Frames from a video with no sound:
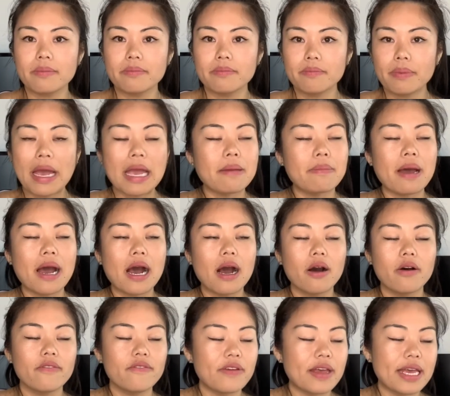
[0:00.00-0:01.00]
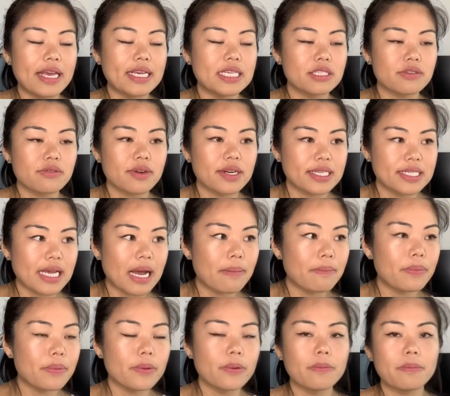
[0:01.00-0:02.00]
PayPal fees, for
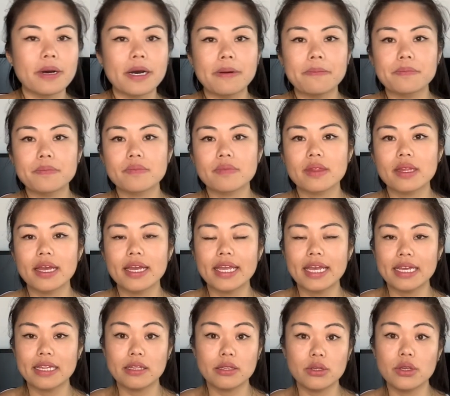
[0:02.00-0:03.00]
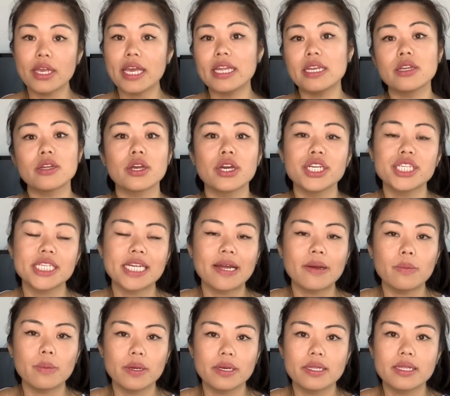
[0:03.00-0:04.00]
example. But again, you can
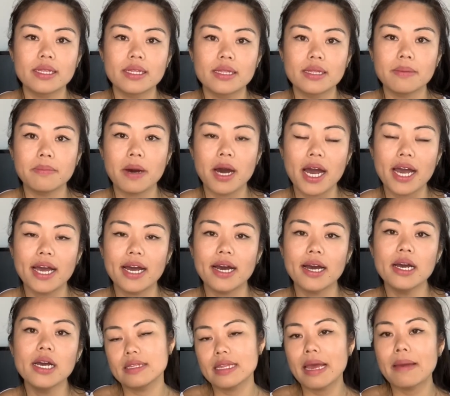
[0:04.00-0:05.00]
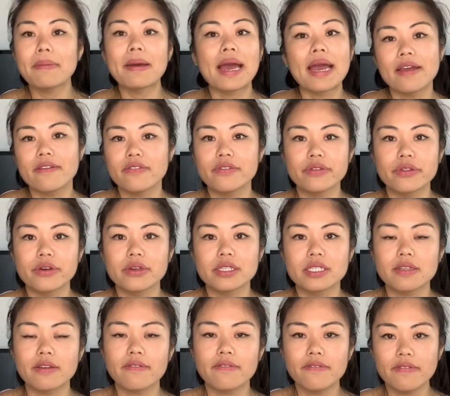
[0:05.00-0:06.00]
negotiate with the buyer, they pay for
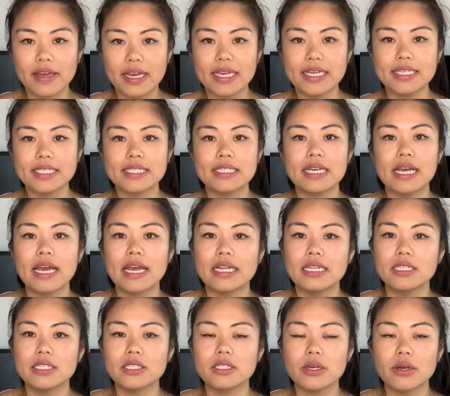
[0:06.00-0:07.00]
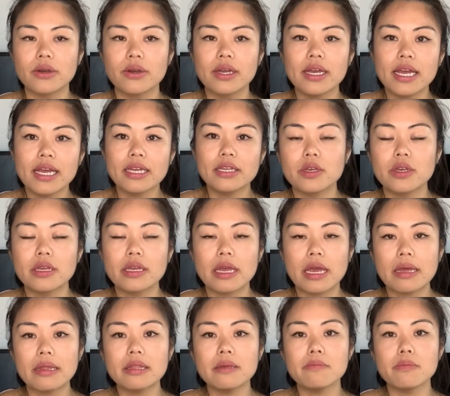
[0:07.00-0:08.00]
those fees, and so you can
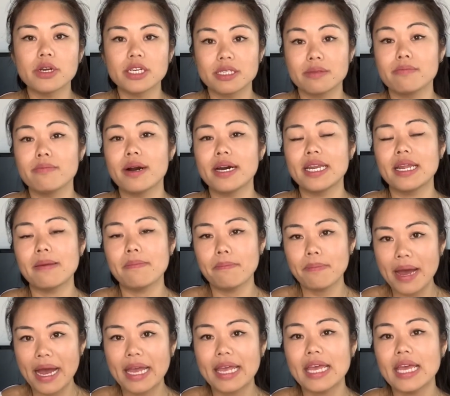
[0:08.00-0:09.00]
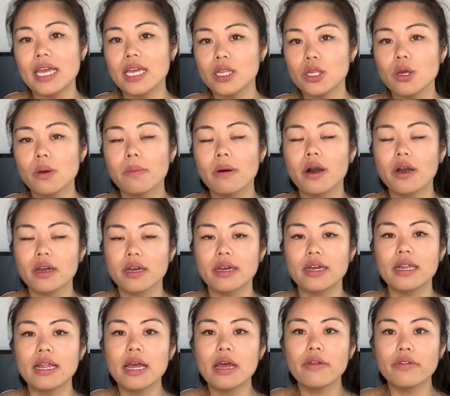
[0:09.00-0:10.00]
get the most money back in your
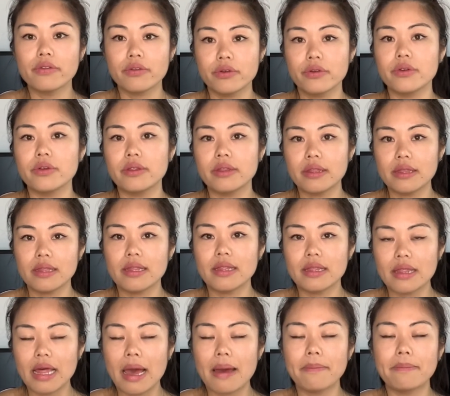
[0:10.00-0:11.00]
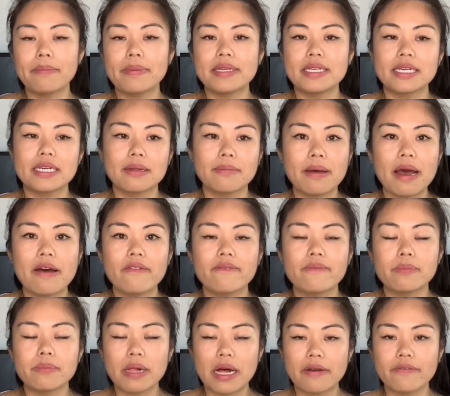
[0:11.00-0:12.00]
pocket through that particular
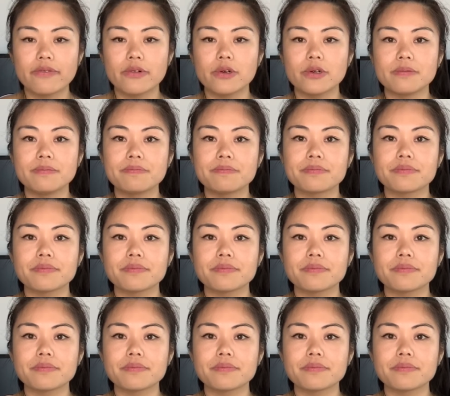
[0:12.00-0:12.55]
platform.